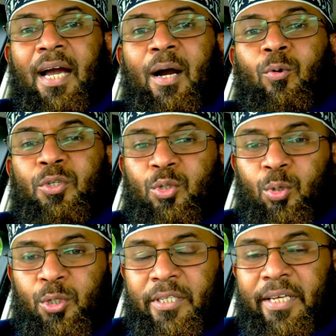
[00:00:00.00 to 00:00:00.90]
I was
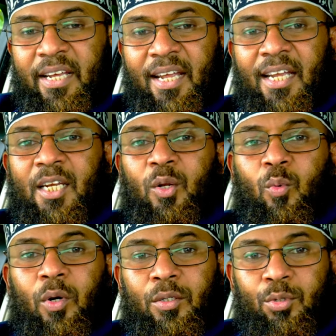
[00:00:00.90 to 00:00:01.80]
so scared, I didn't know
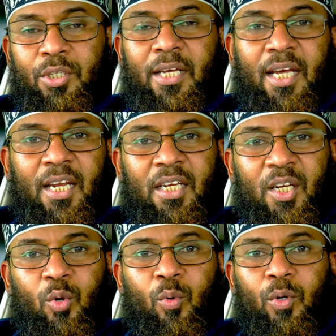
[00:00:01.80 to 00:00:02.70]
what to say and I
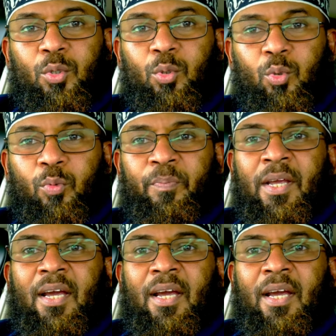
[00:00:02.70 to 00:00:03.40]
didn't know what to do